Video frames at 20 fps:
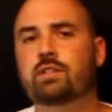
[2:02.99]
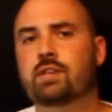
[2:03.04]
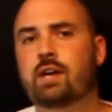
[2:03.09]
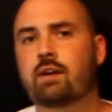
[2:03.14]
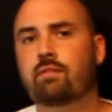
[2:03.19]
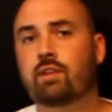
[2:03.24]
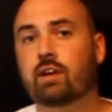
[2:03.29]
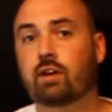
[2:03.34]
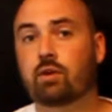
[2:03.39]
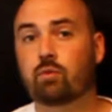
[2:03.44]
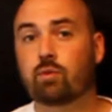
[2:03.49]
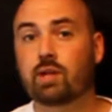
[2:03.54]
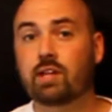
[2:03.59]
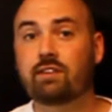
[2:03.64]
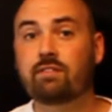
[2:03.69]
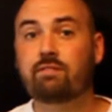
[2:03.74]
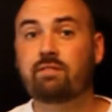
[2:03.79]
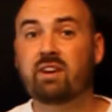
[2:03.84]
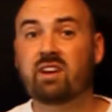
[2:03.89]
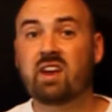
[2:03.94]
to have like a really
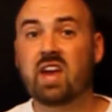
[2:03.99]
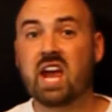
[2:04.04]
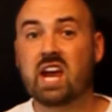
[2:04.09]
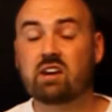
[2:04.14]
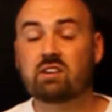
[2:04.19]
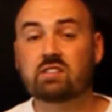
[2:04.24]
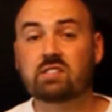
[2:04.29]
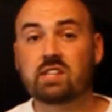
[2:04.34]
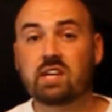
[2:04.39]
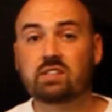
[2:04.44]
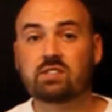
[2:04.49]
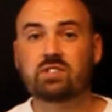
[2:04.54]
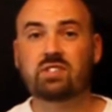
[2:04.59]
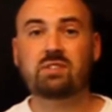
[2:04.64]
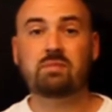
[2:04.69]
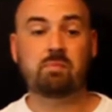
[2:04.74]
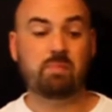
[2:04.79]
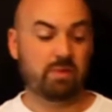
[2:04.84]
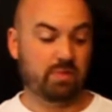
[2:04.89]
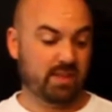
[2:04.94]
fun air
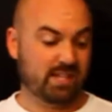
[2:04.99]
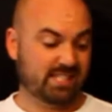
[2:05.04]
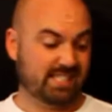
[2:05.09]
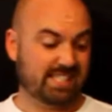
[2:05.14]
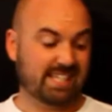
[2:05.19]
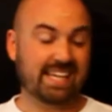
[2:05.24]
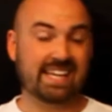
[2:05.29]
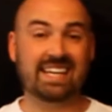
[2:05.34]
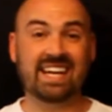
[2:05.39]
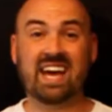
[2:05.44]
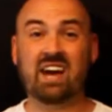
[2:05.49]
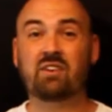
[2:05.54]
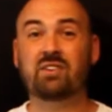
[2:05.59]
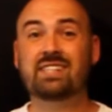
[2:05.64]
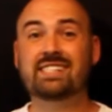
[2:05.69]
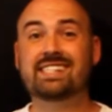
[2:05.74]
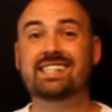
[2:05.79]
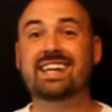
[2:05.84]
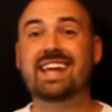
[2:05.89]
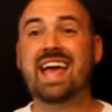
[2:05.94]
session, but this thing now
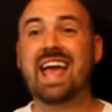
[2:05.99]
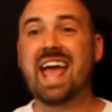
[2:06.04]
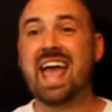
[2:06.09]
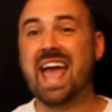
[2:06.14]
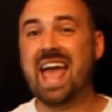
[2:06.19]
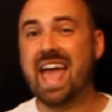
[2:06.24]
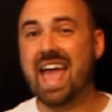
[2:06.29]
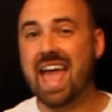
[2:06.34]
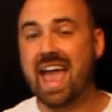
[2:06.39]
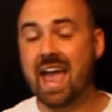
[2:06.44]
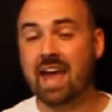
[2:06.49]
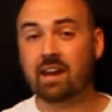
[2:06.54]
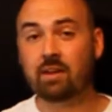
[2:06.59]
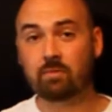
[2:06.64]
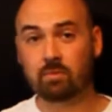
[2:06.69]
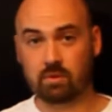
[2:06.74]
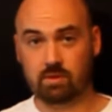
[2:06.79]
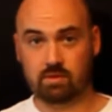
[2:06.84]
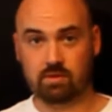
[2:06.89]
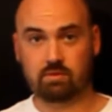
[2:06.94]
is an
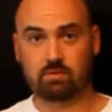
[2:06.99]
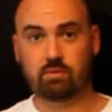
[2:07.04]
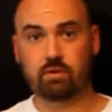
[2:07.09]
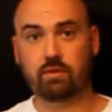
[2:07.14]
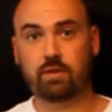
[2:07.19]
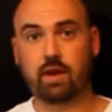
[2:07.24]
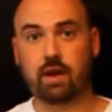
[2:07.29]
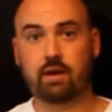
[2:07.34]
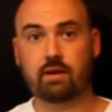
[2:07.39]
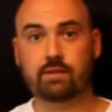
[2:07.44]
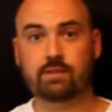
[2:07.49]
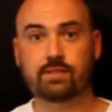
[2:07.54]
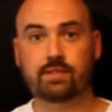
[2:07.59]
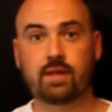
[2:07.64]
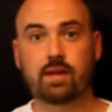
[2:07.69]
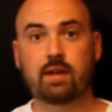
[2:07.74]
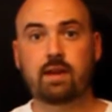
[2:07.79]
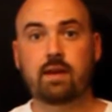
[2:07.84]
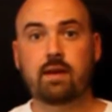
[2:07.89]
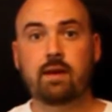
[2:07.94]
animal with airs.
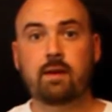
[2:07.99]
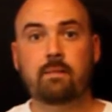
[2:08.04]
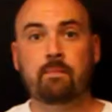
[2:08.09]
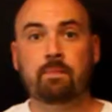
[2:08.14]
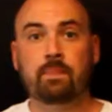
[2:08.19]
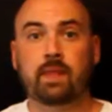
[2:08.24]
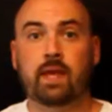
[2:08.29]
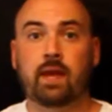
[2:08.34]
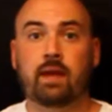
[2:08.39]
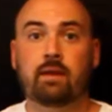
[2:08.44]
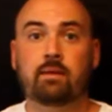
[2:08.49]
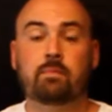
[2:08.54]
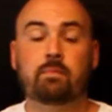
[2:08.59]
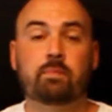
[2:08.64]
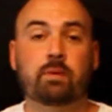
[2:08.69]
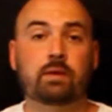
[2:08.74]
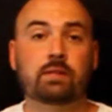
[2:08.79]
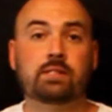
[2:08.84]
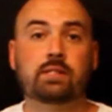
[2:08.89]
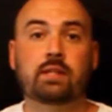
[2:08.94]
And
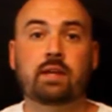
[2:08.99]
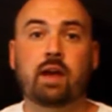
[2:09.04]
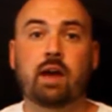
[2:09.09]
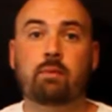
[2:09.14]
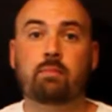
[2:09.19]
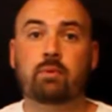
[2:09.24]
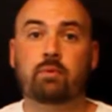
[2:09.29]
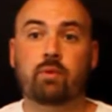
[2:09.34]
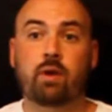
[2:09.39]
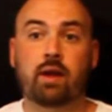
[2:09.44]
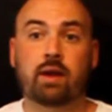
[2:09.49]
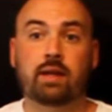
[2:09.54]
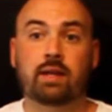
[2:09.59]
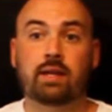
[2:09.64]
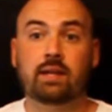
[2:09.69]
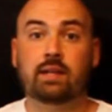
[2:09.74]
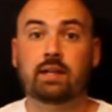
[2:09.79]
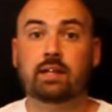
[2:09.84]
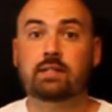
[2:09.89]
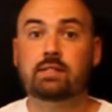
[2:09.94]
personally, I've been riding
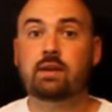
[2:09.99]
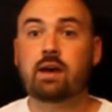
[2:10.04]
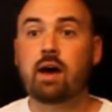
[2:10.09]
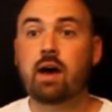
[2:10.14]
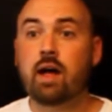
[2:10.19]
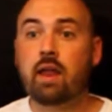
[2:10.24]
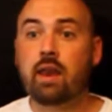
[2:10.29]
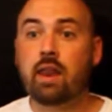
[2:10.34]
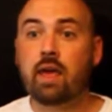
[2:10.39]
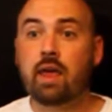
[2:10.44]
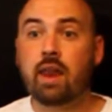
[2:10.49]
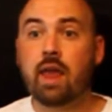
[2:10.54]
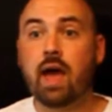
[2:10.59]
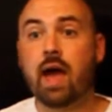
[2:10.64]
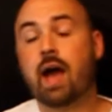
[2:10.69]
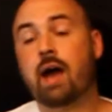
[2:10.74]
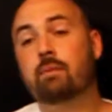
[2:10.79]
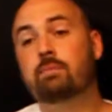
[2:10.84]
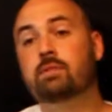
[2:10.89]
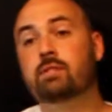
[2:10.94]
it a ton and
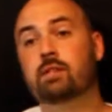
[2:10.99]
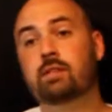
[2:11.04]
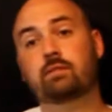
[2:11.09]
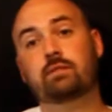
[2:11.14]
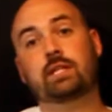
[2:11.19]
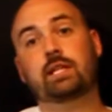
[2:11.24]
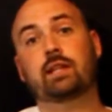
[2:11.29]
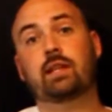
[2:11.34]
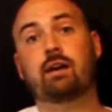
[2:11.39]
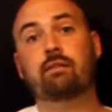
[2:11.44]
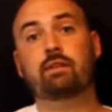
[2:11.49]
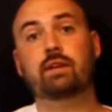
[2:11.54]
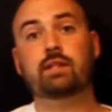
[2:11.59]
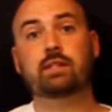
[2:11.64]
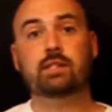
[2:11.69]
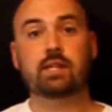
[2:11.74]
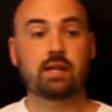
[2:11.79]
absolutely love it.